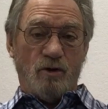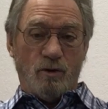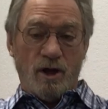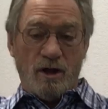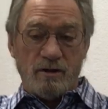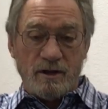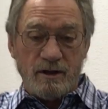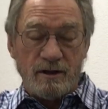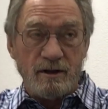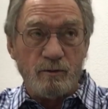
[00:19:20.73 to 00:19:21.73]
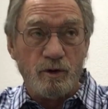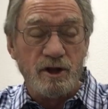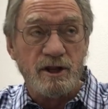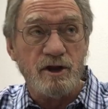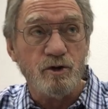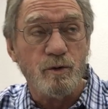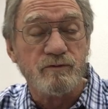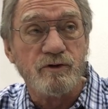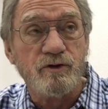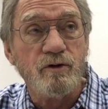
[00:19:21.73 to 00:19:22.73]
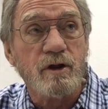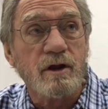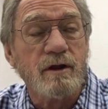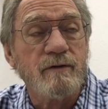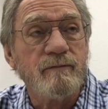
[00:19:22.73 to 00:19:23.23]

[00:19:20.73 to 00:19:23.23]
Well, what did they do with the tunic?